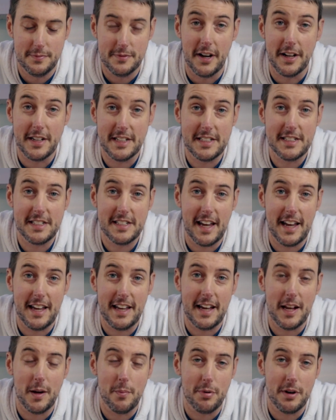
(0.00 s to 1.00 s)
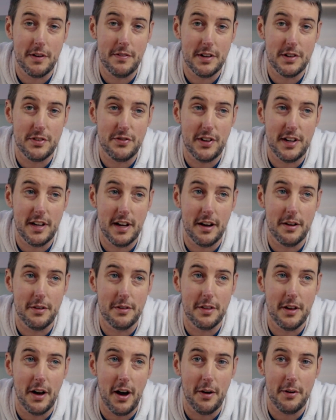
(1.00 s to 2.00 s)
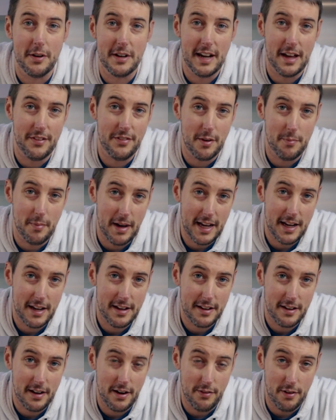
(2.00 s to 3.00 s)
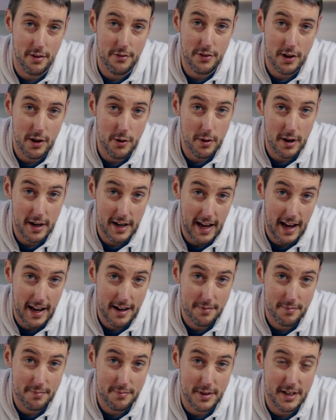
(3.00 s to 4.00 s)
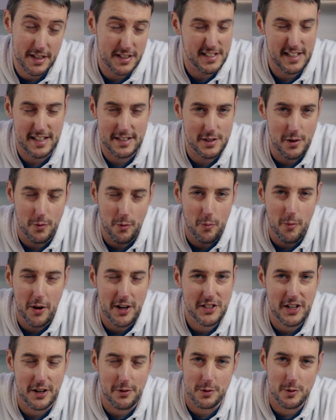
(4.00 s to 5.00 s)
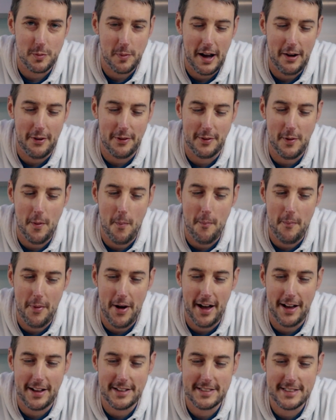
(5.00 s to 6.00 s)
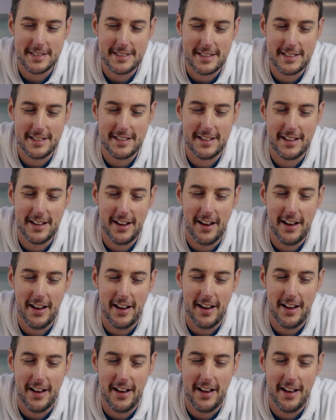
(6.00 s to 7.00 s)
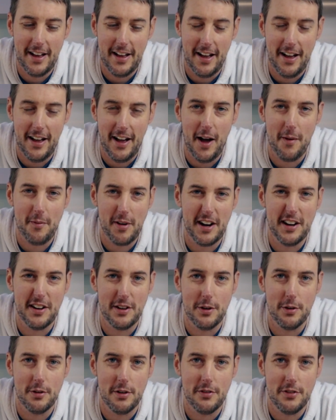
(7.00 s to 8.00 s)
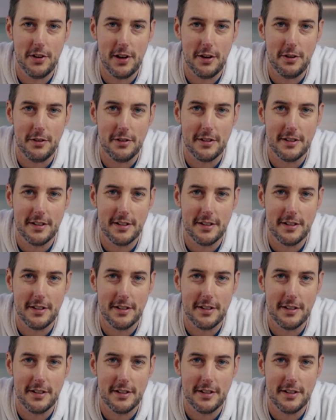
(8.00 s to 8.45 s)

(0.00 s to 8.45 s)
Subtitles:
I did say in a previous video that I would never make a review again because that's not what my channel's about, but I'm going to do a review.